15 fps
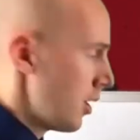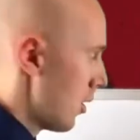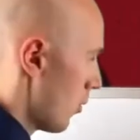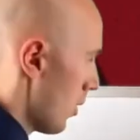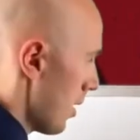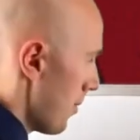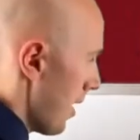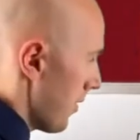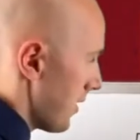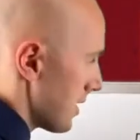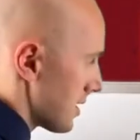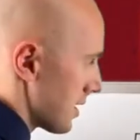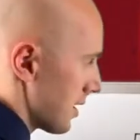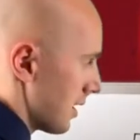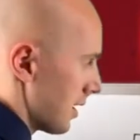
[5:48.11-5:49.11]
What about
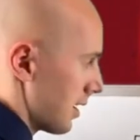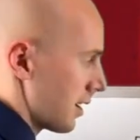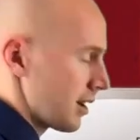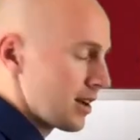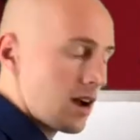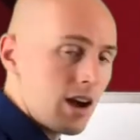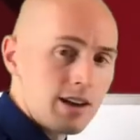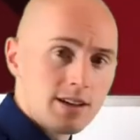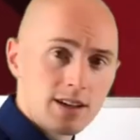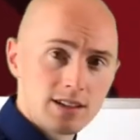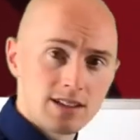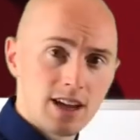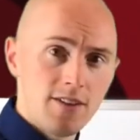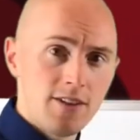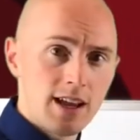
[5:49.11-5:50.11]
this
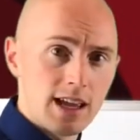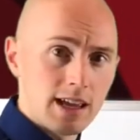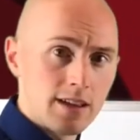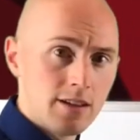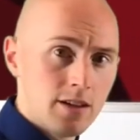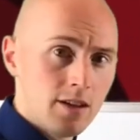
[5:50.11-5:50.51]
conductivity?